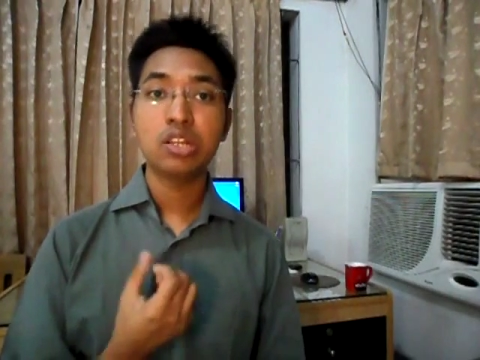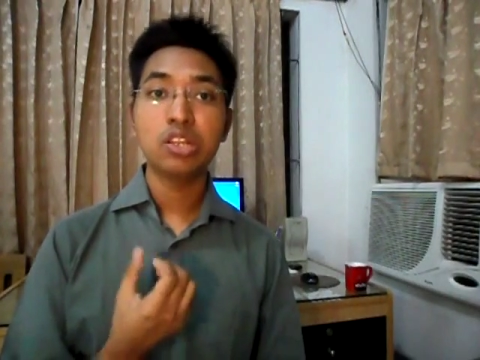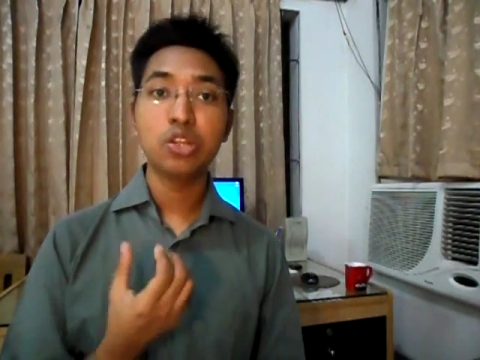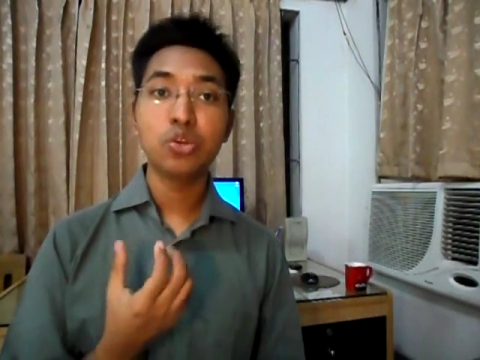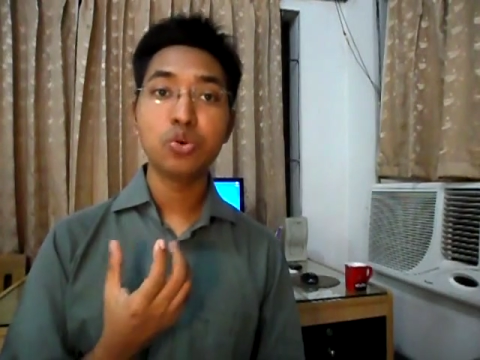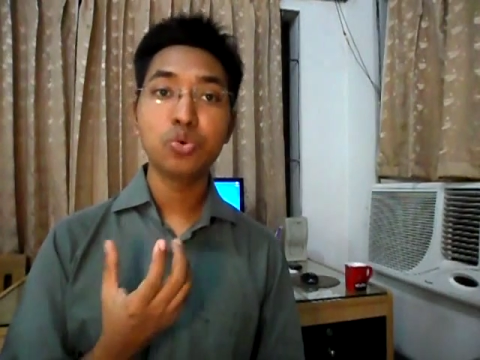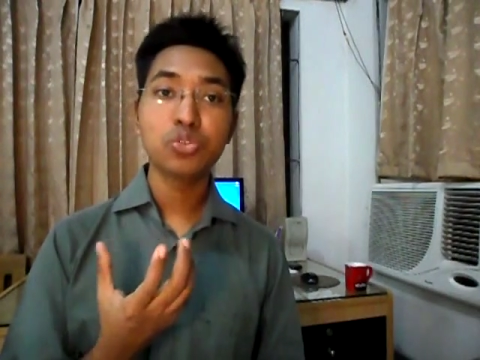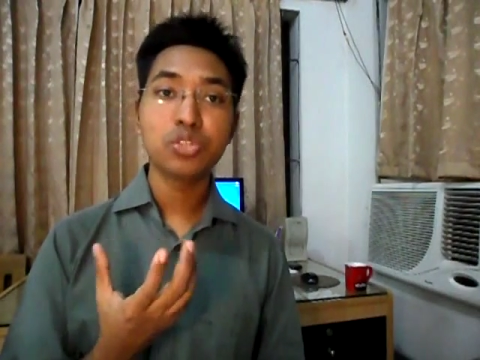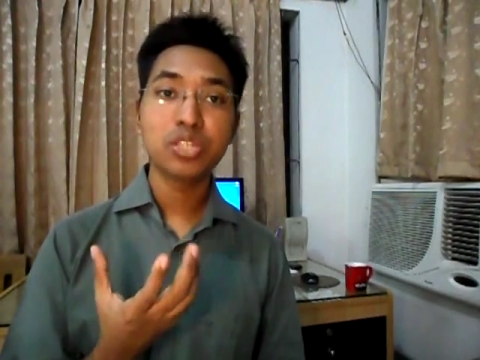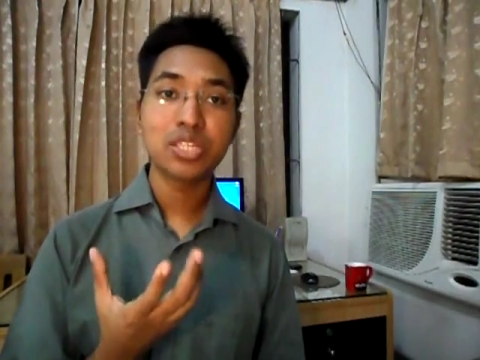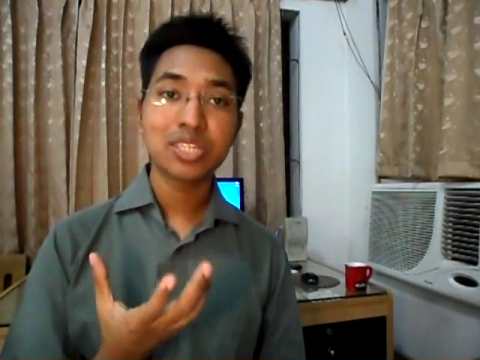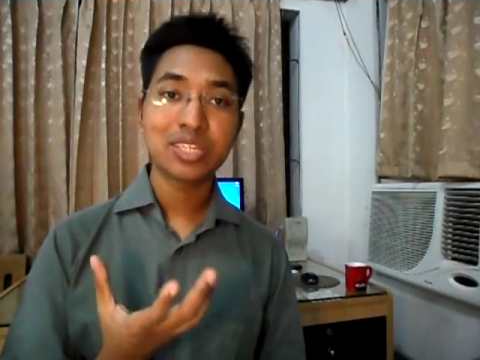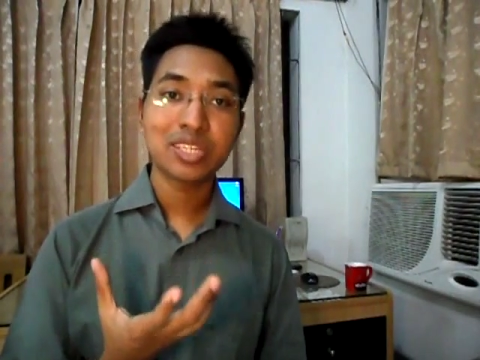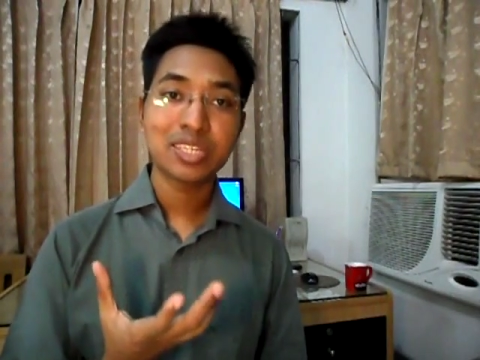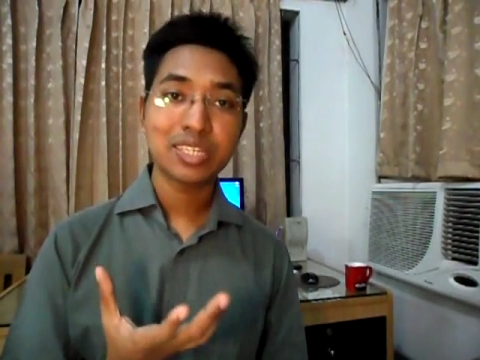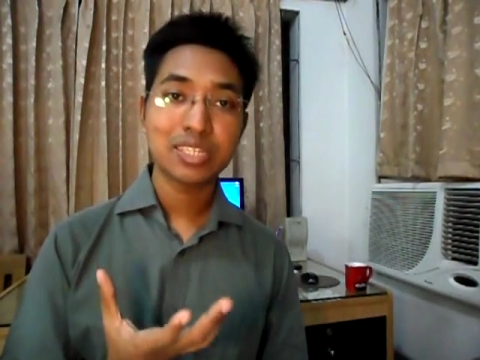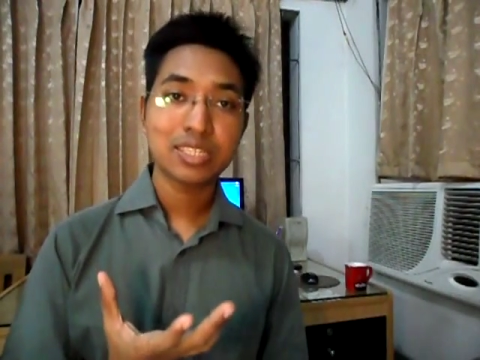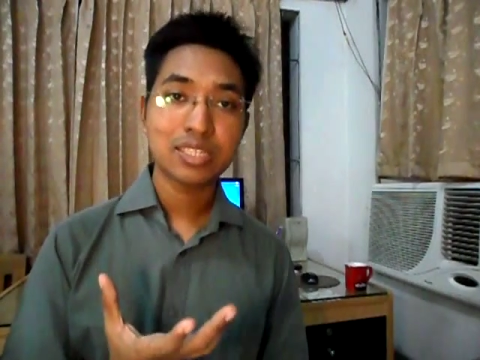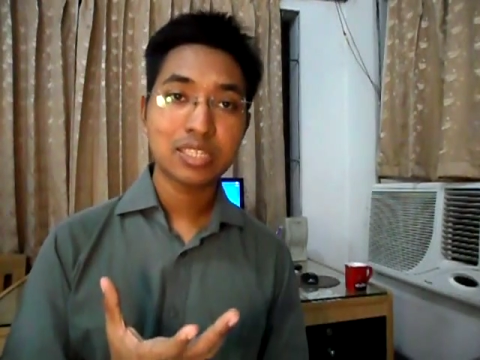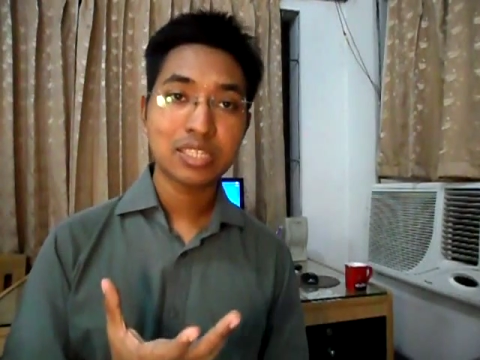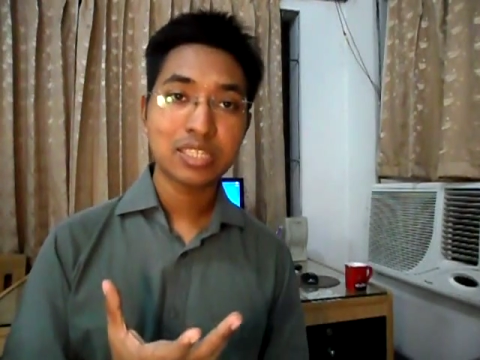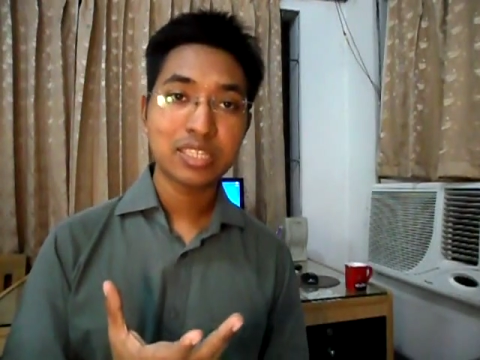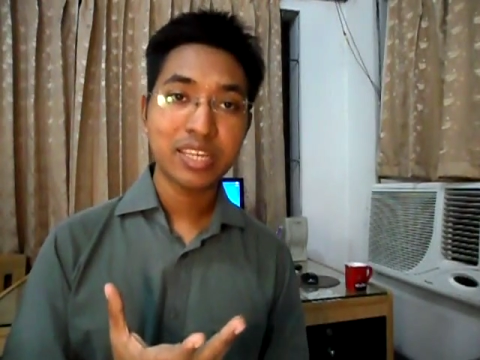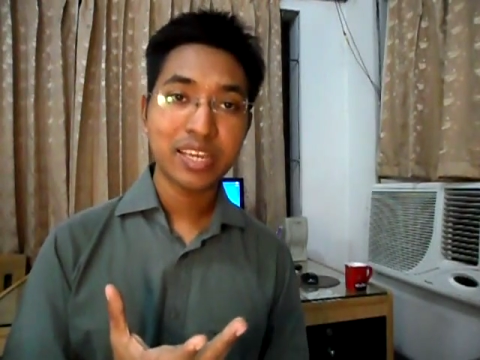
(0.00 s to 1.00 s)
losing
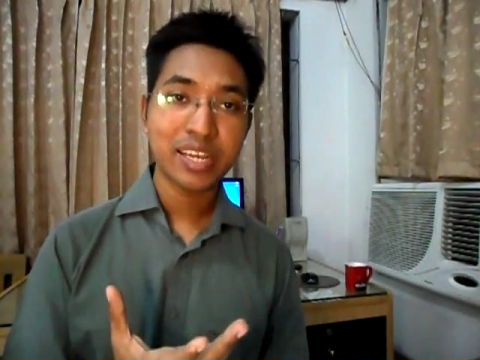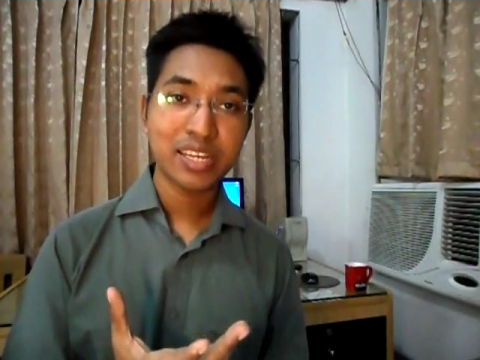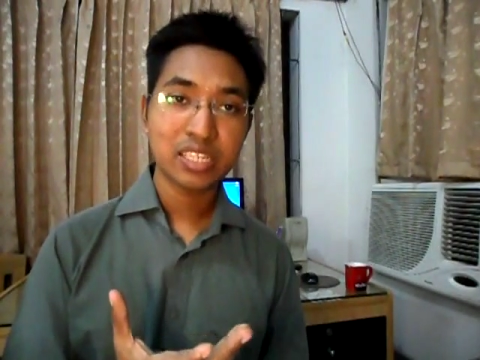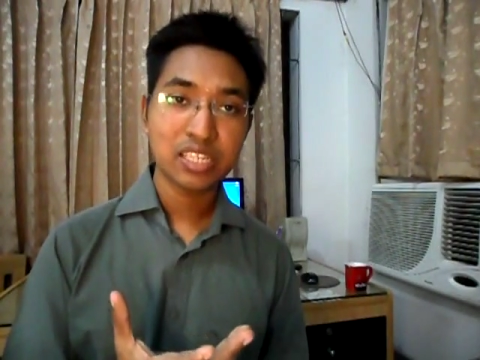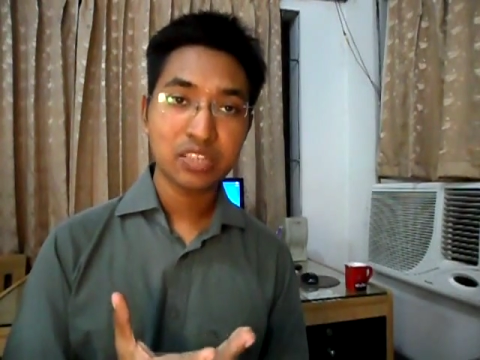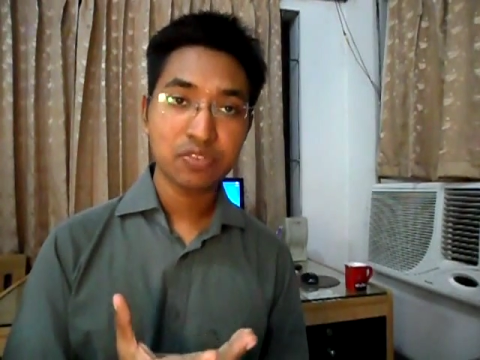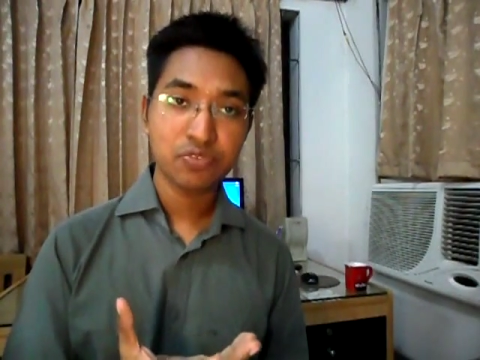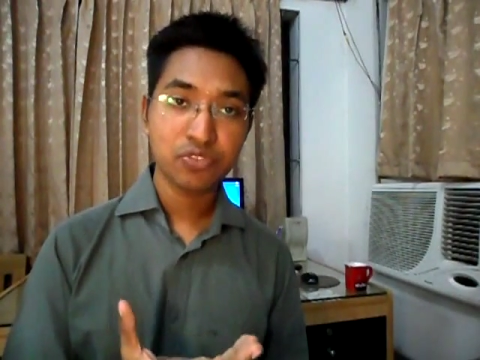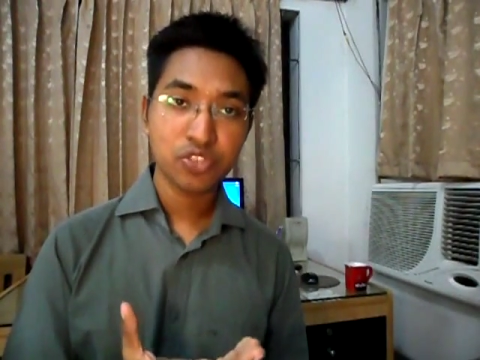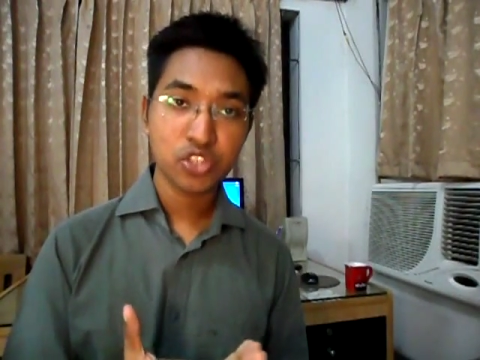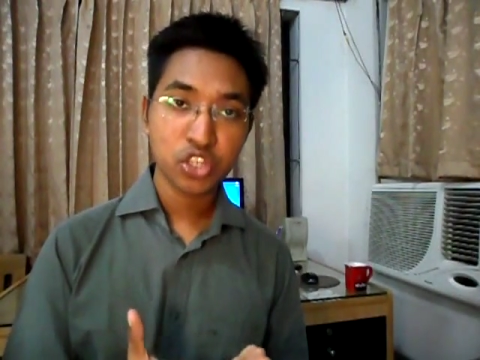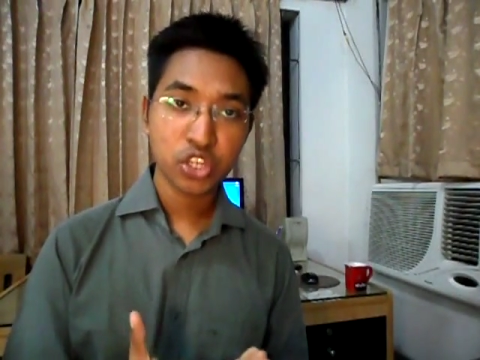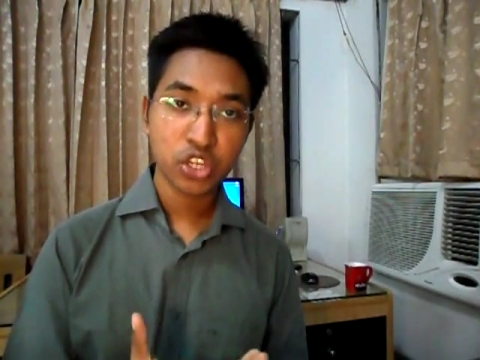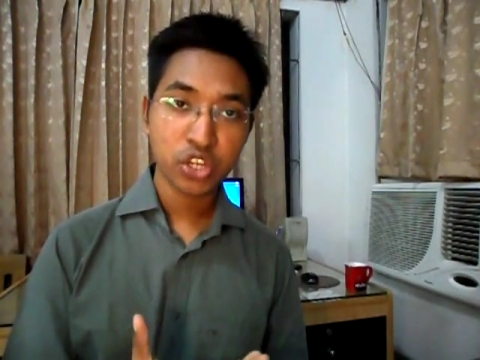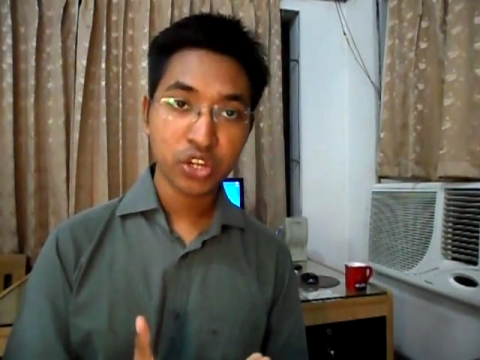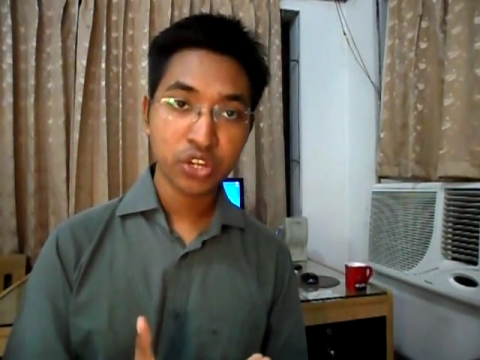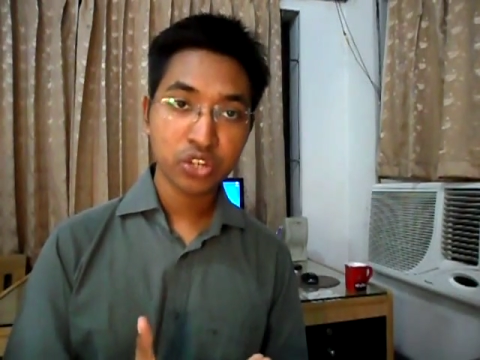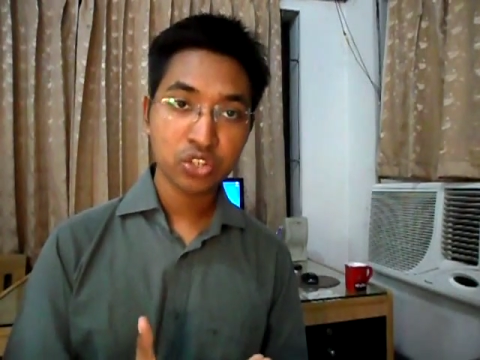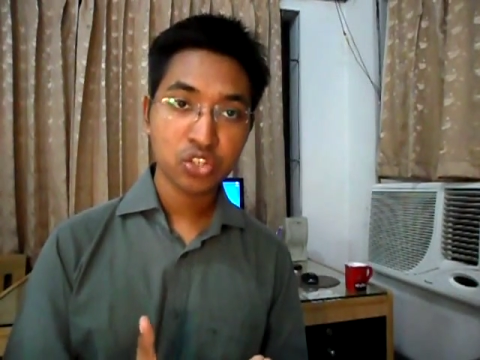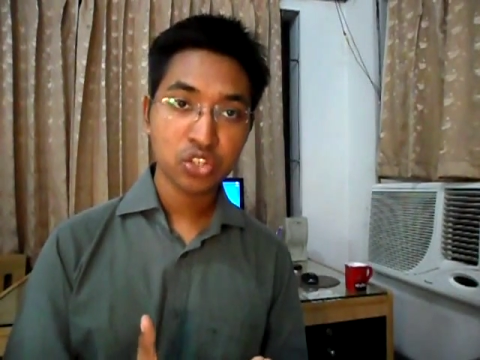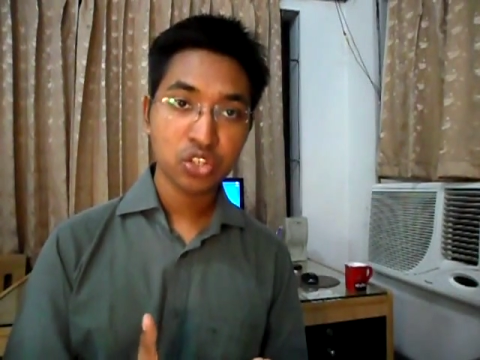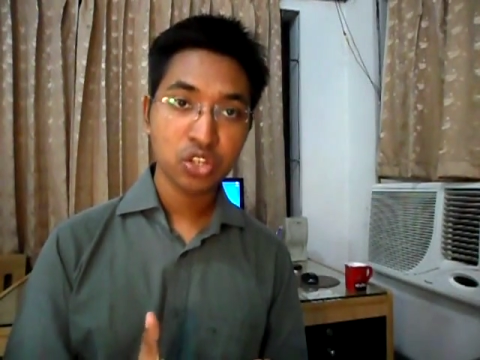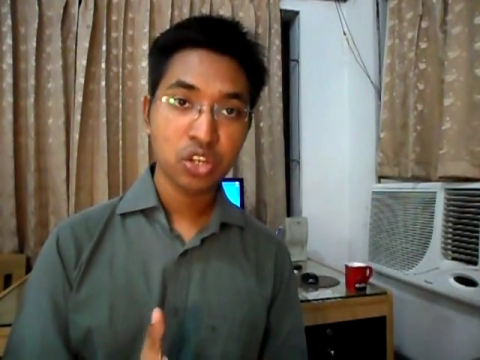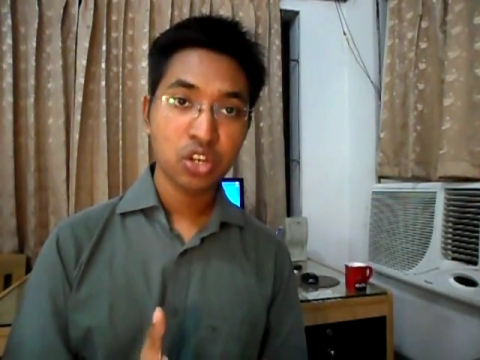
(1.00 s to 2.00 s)
its negative
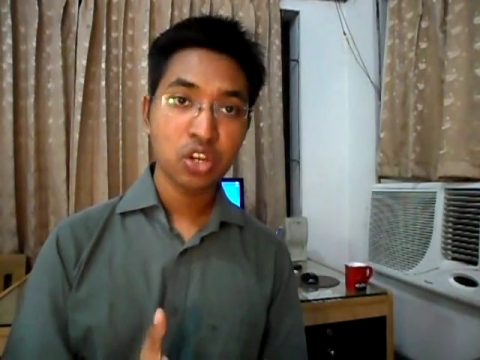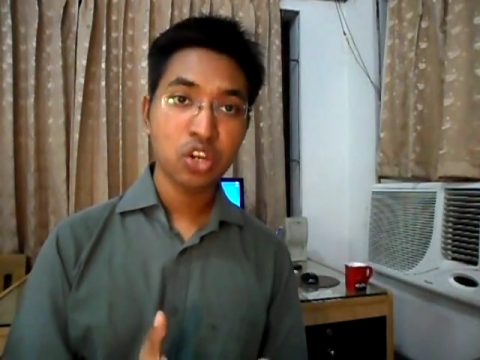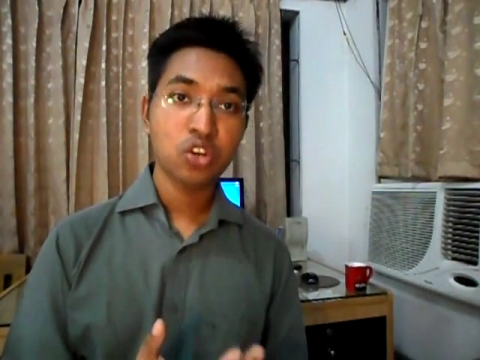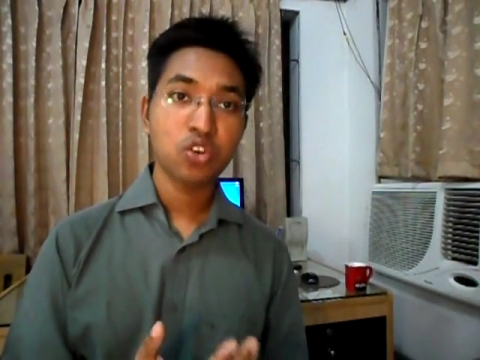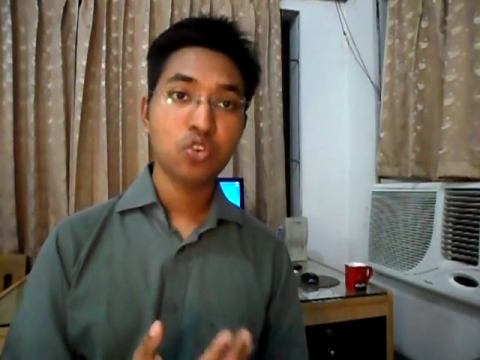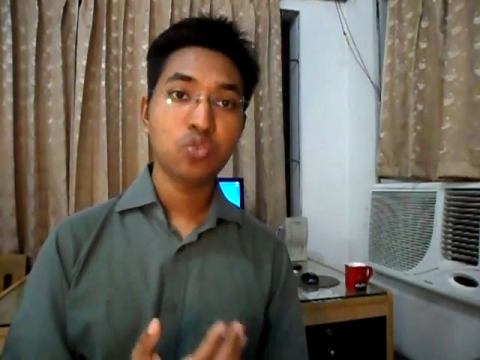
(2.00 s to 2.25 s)
charge,